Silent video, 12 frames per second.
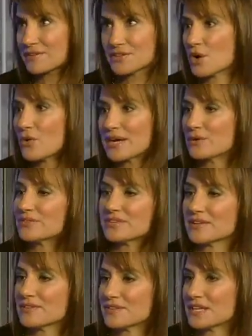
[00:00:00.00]
No, I don't
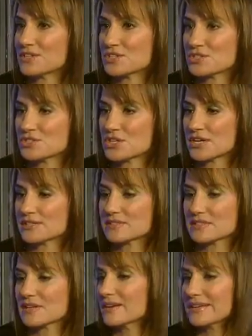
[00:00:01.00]
think that they should just
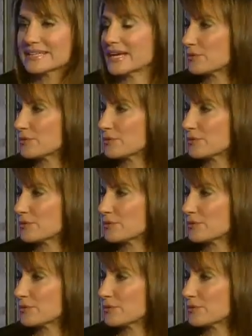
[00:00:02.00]
get